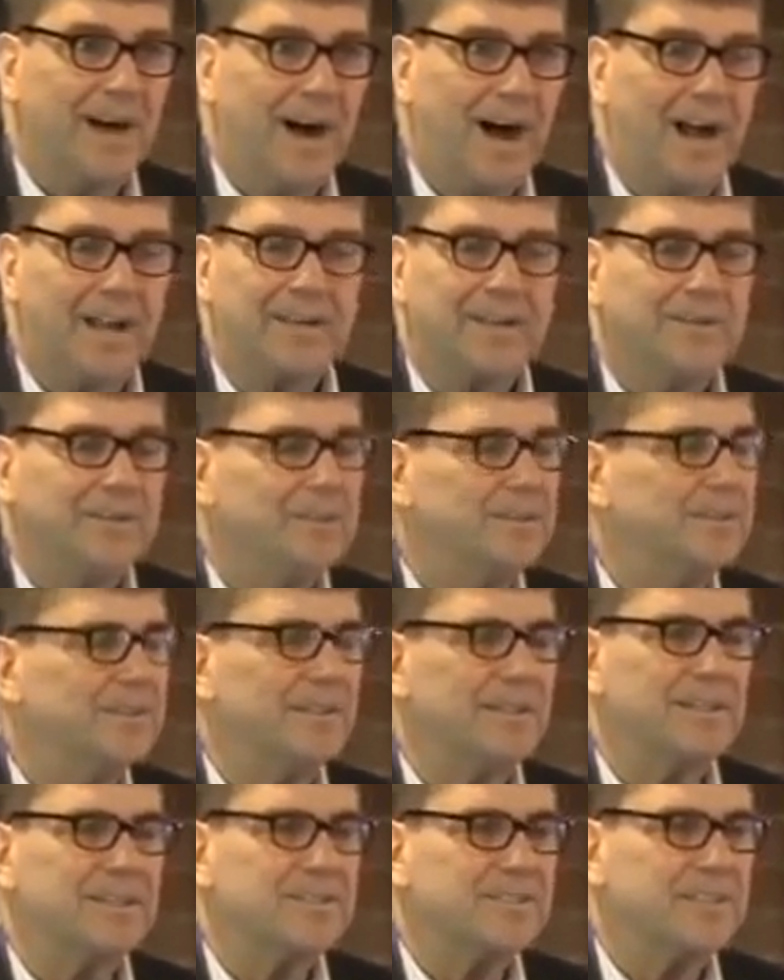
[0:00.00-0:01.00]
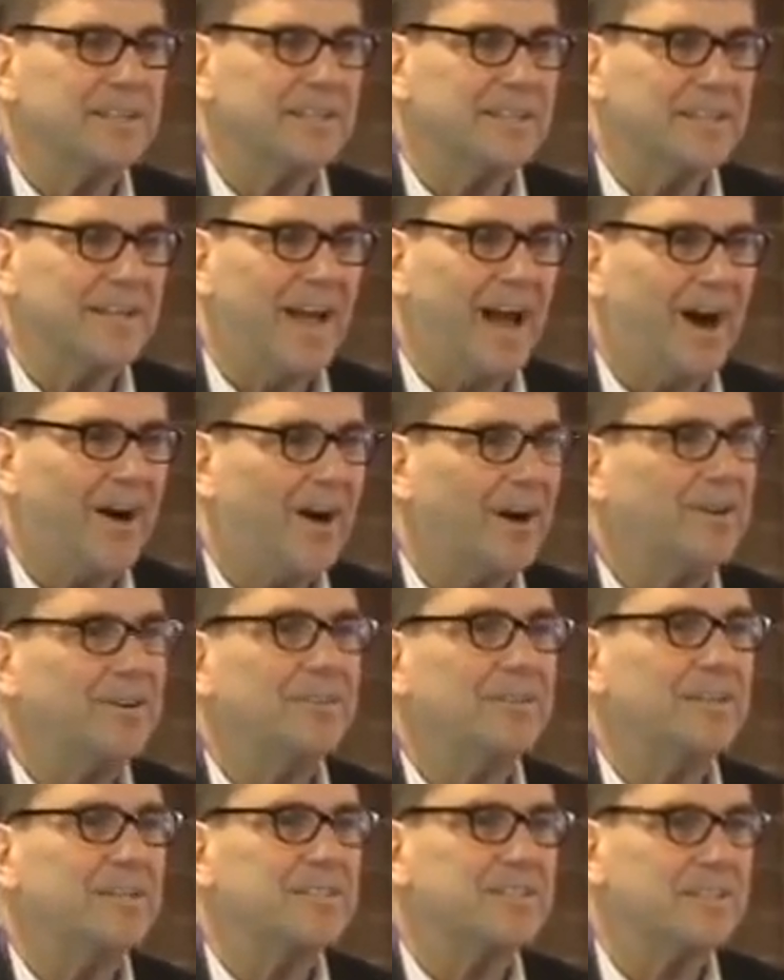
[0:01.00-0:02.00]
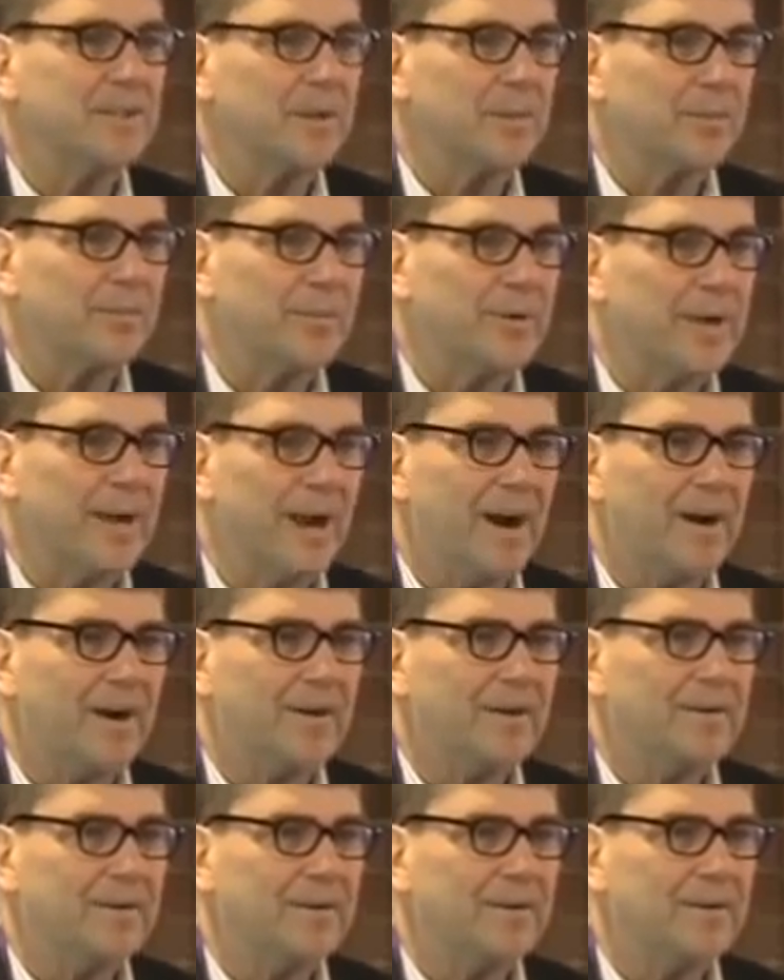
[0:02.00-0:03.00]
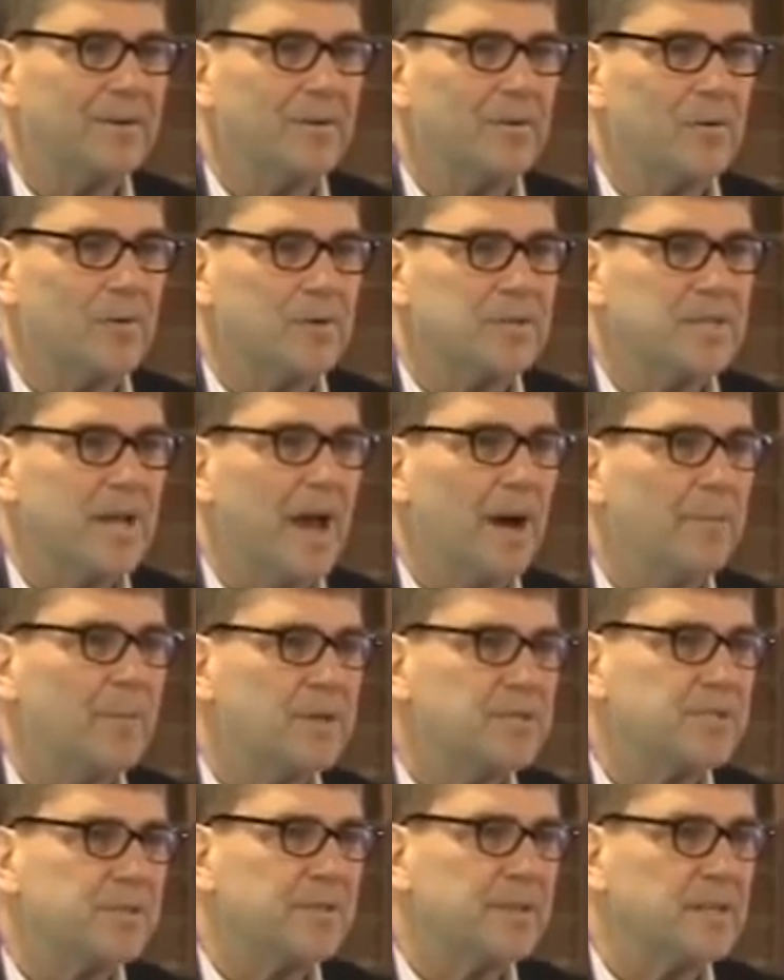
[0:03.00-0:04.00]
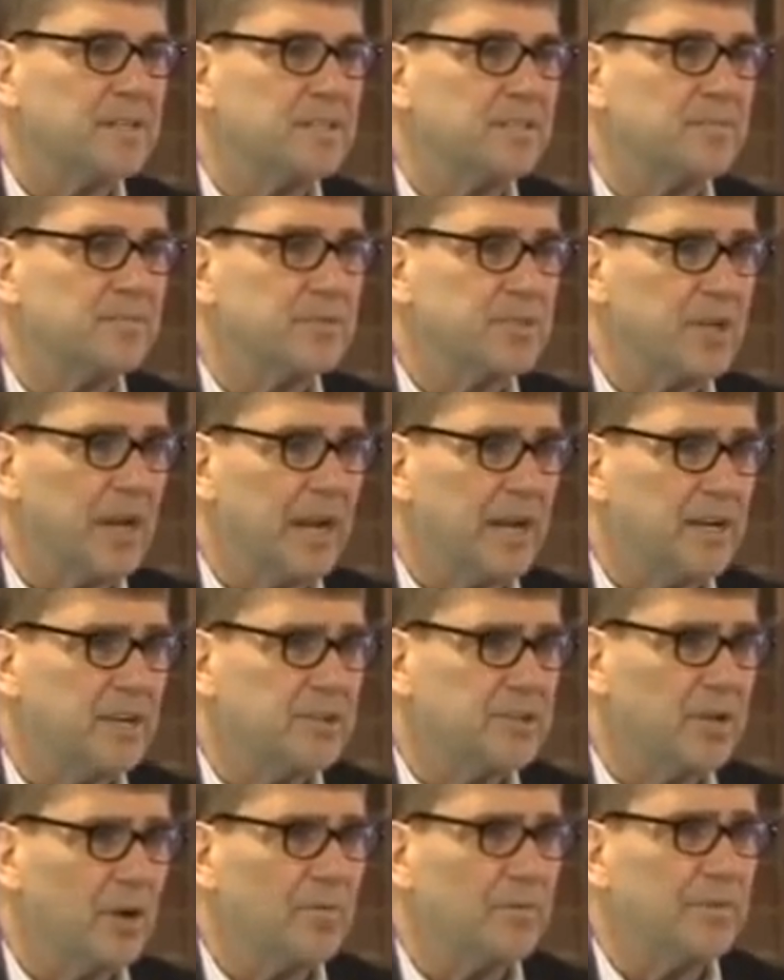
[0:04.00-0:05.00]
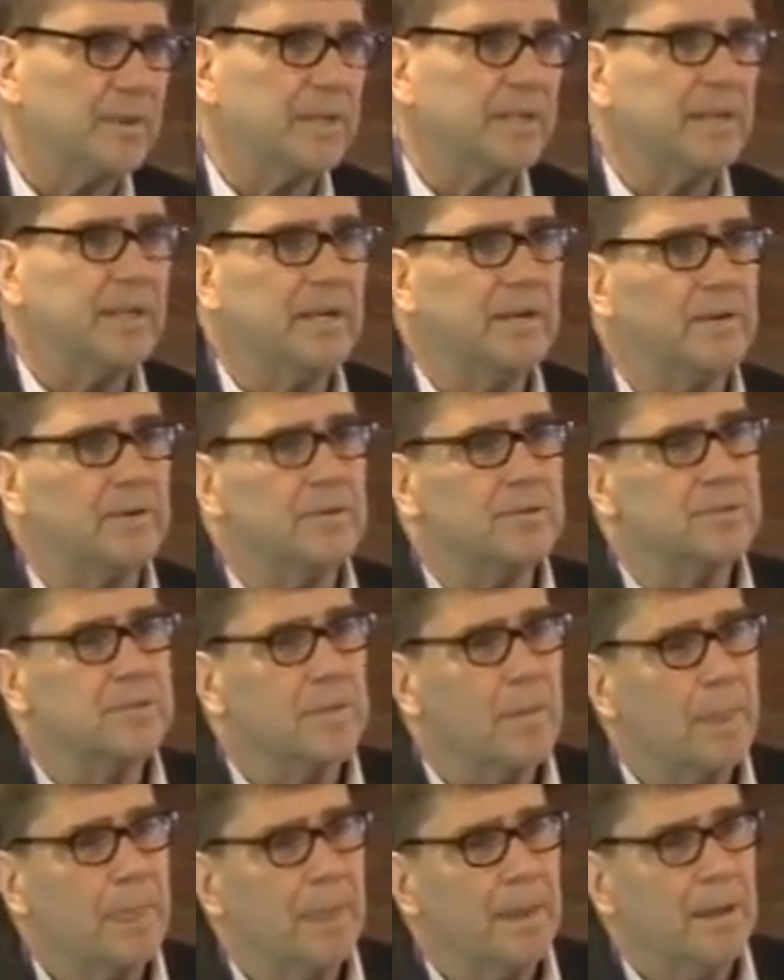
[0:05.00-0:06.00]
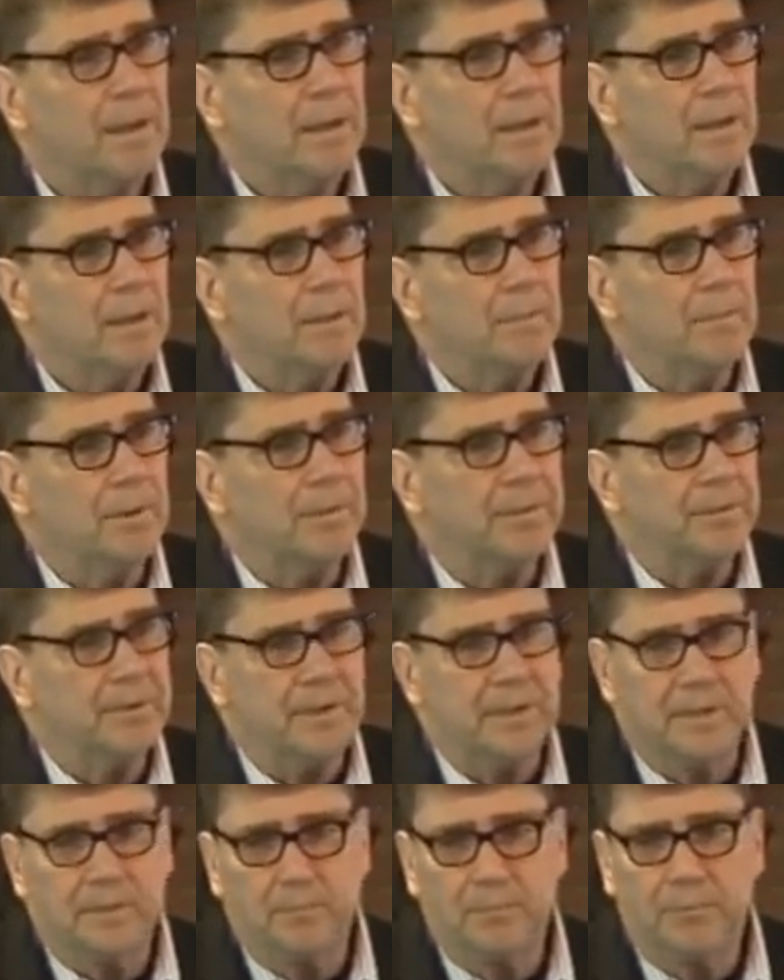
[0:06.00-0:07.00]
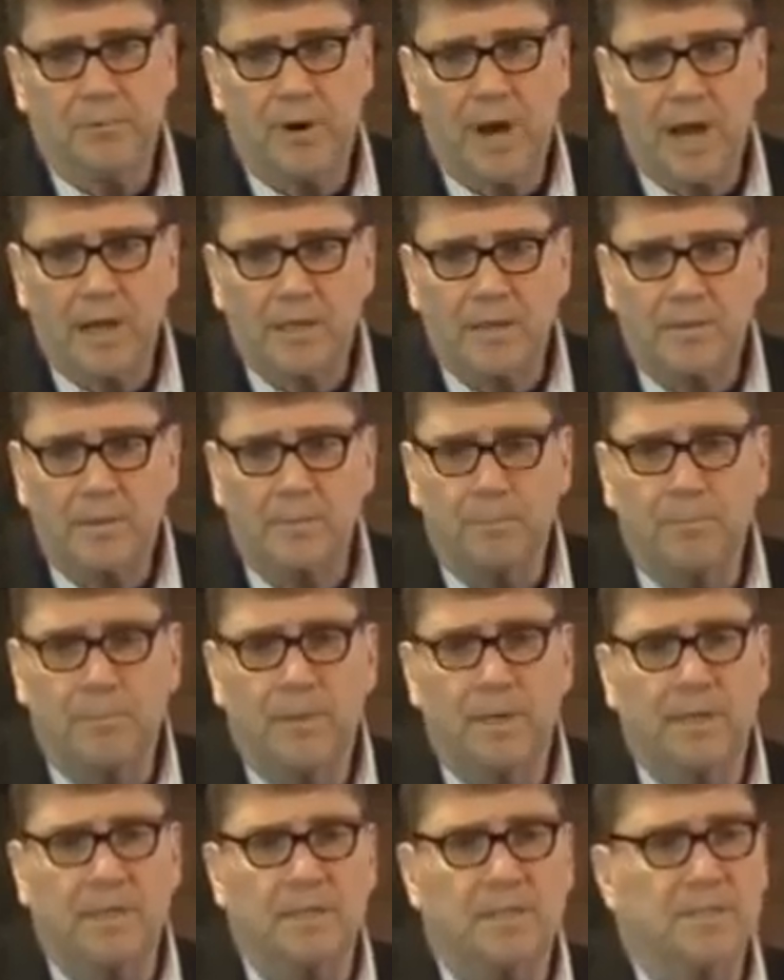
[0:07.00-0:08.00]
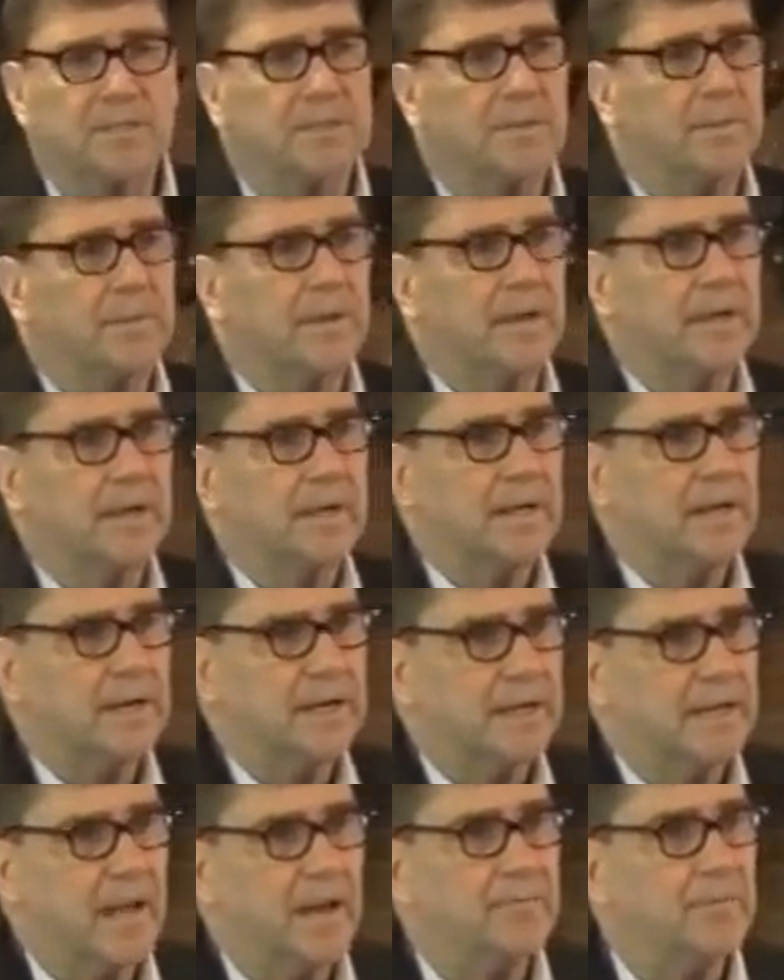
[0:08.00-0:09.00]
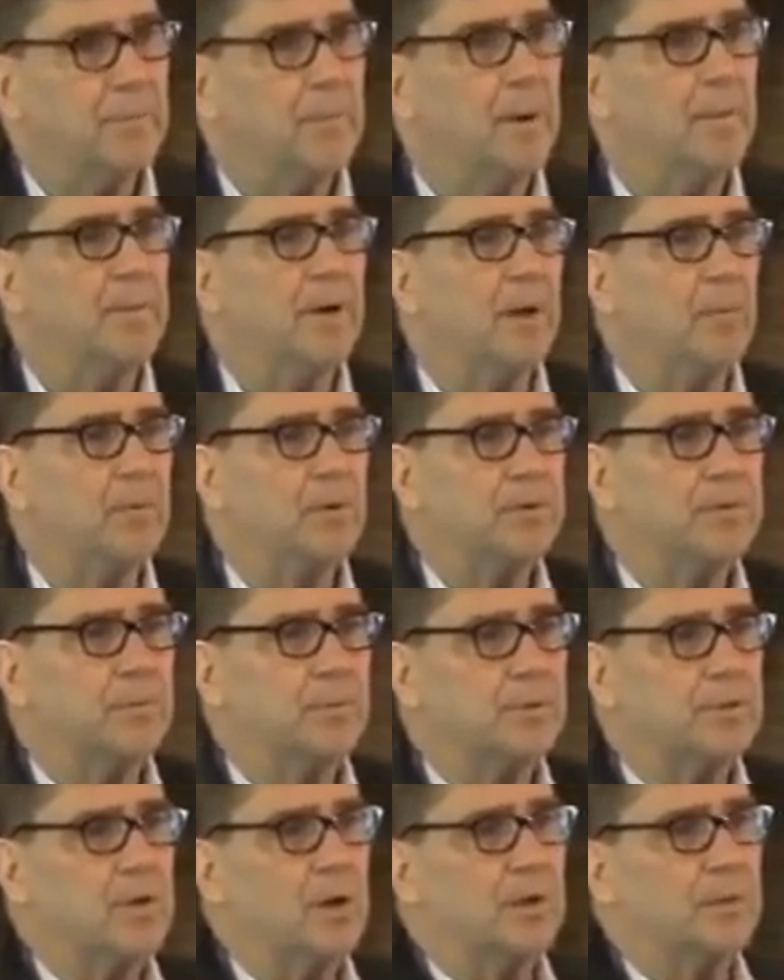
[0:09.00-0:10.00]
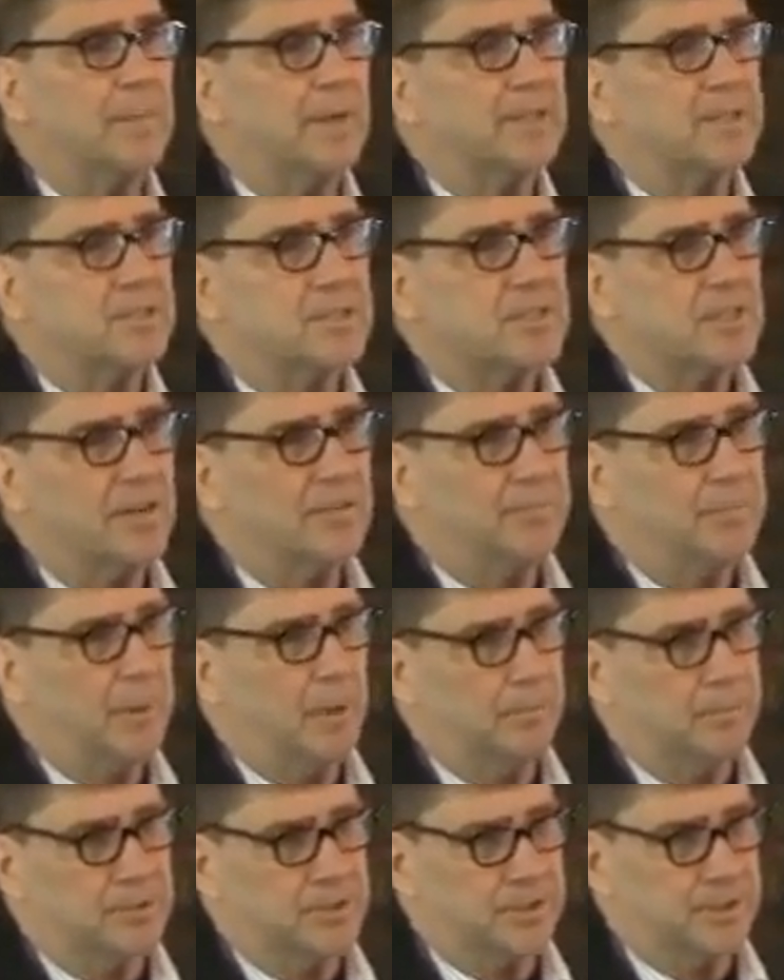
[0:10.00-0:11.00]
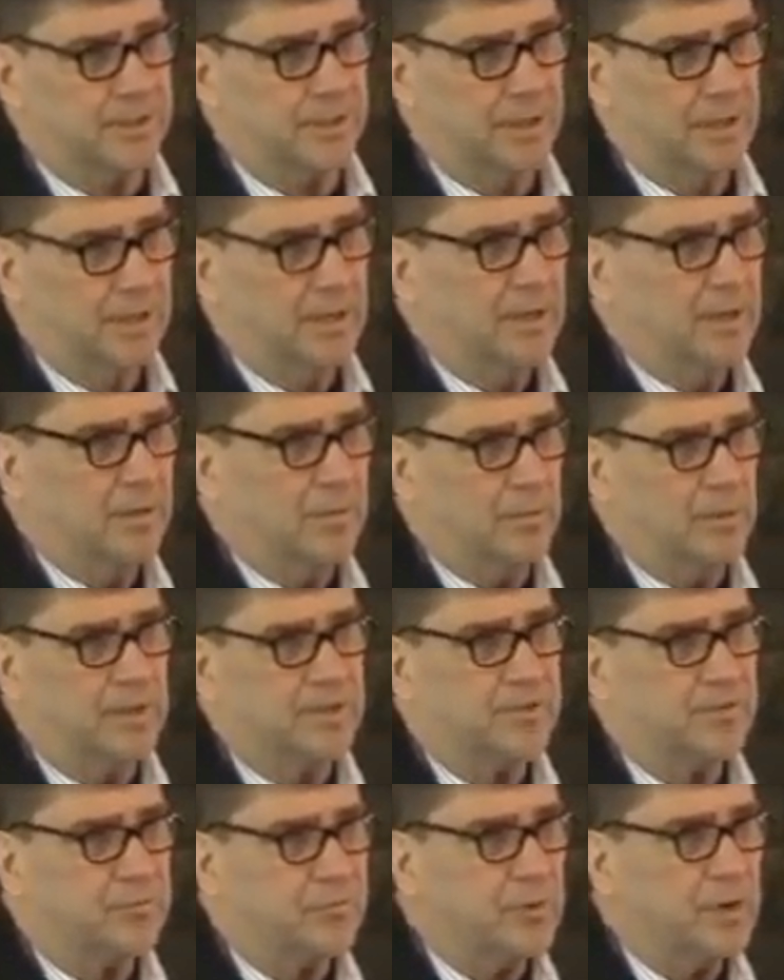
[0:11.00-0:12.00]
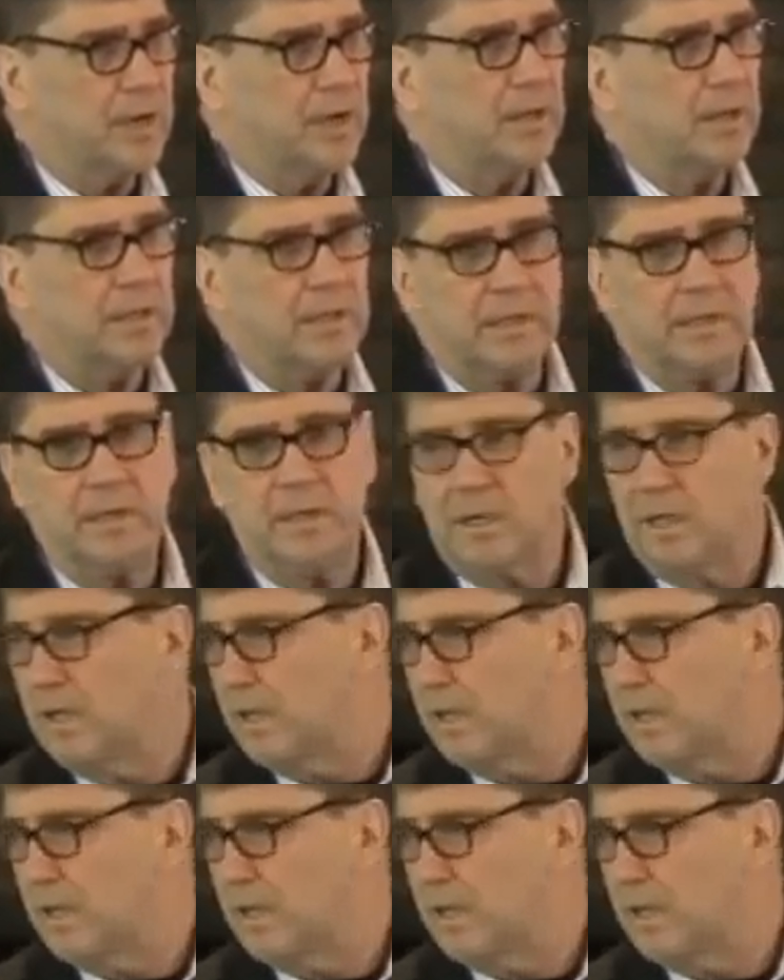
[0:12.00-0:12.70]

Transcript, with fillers: I couldn't list in an hour. I couldn't list in a three-hour. Course, how much things have changed over the years. But the probably the biggest thing, and again, remember now, we're, we're talking about the self-publishing, which really,